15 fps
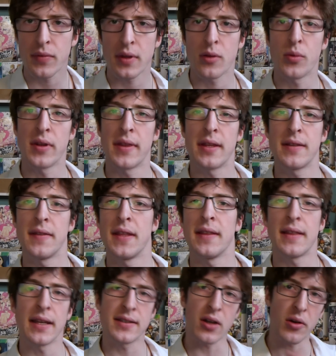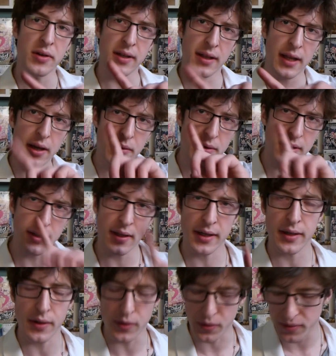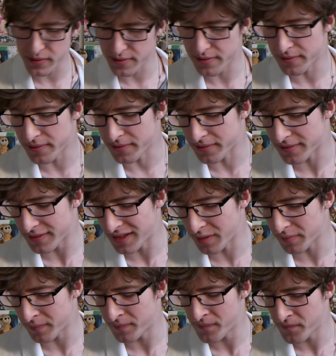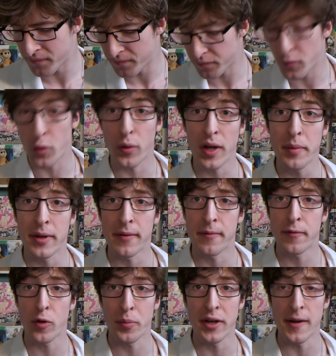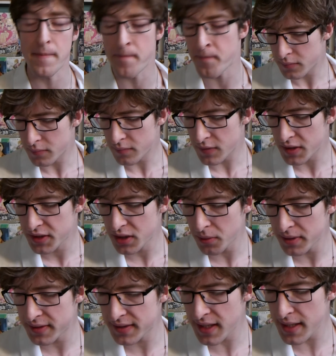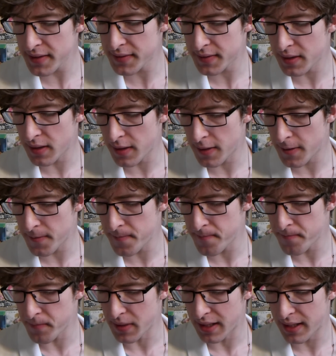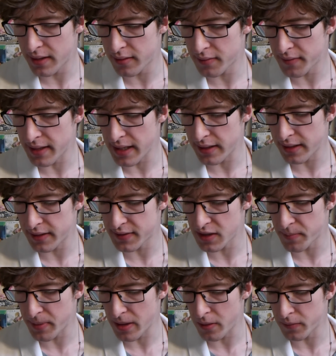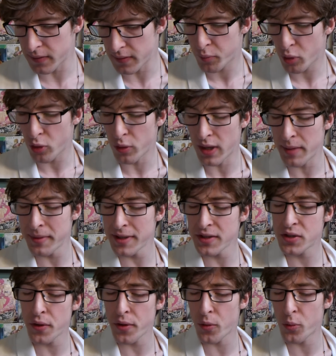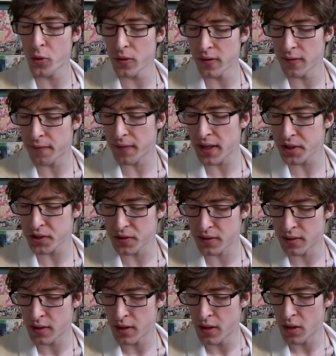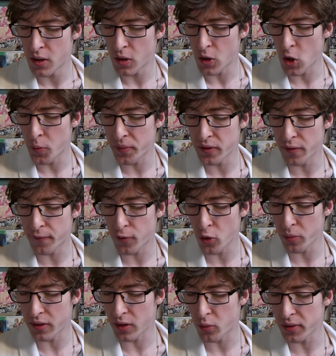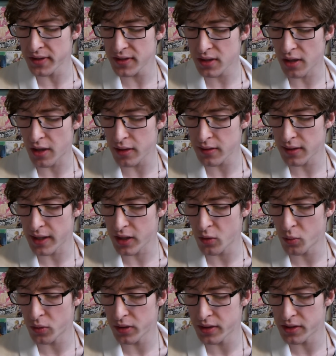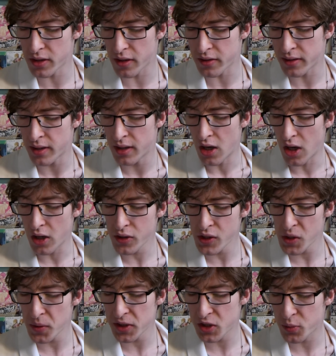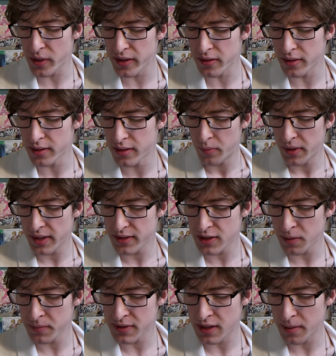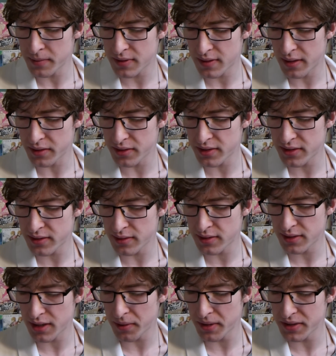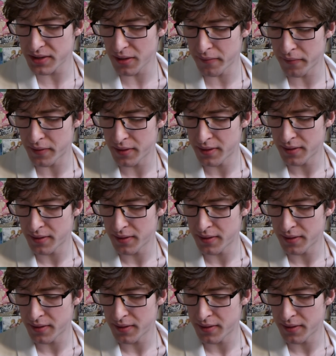when things aren't allowed, like no, like prohibited, forbidden. So it says here that it's about prohibited to the wool and flesh and open the formula. Once caught like a woolen yarn, undo a sweater, because sometimes there's a series of